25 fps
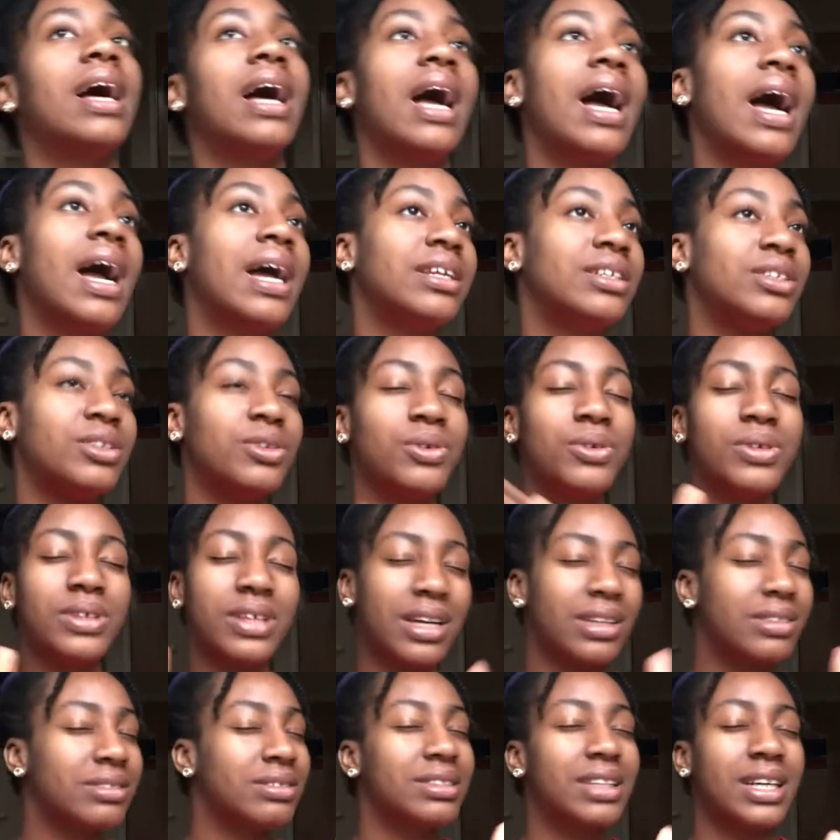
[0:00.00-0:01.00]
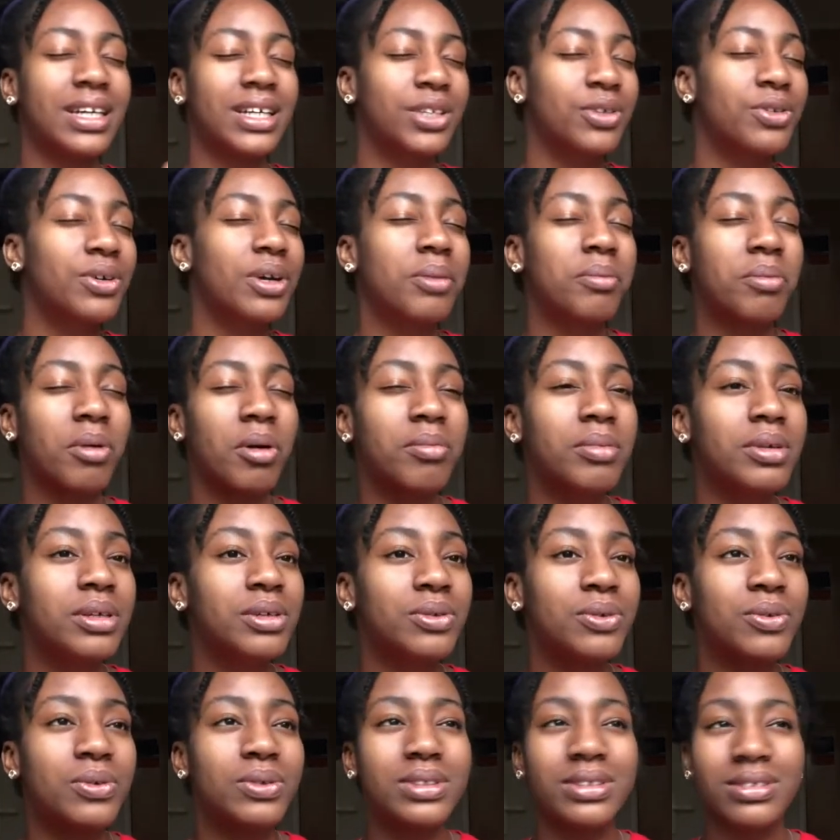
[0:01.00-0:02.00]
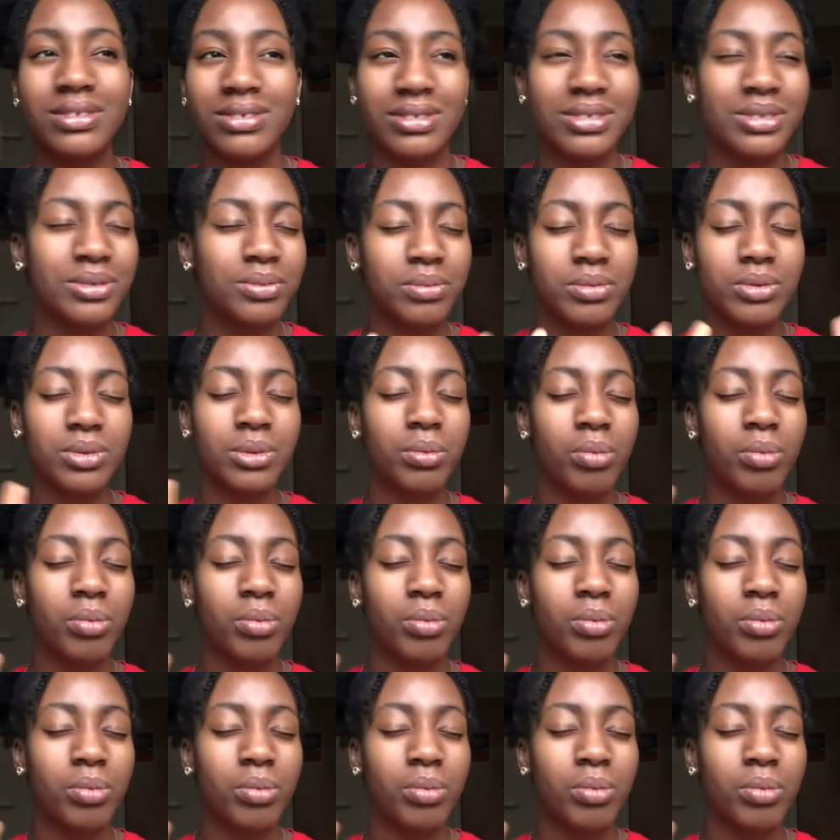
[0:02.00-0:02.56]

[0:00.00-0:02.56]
and you know that, like you can probably know, you